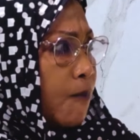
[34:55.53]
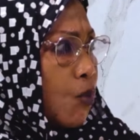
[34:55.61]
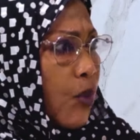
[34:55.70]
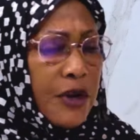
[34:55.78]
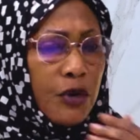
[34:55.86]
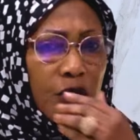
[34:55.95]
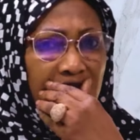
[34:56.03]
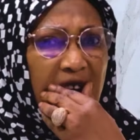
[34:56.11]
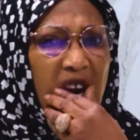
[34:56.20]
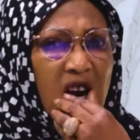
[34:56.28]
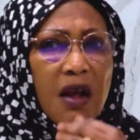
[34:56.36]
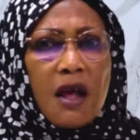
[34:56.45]
When you
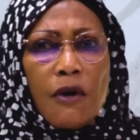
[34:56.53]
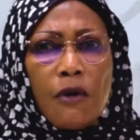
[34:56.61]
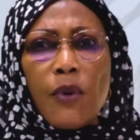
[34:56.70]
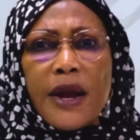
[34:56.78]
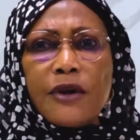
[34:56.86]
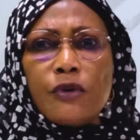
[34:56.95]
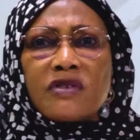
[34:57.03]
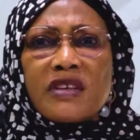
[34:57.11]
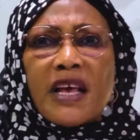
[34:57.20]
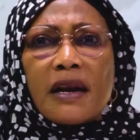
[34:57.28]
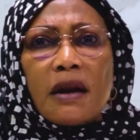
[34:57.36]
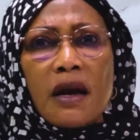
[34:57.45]
sell
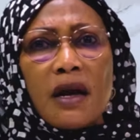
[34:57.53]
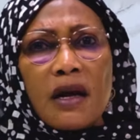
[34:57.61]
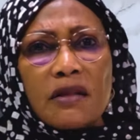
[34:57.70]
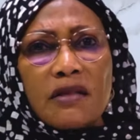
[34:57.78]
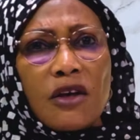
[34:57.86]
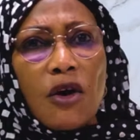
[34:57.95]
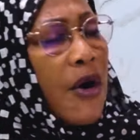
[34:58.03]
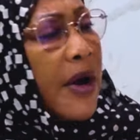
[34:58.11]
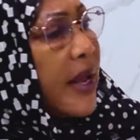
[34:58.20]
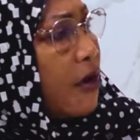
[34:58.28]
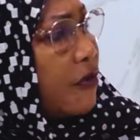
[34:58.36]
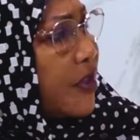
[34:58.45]
the
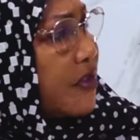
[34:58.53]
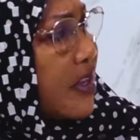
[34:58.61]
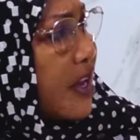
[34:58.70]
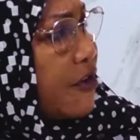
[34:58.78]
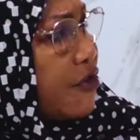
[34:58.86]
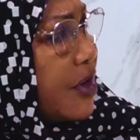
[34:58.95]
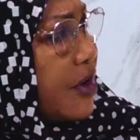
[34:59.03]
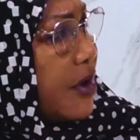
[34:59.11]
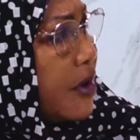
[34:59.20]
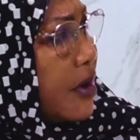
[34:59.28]
oil of this country,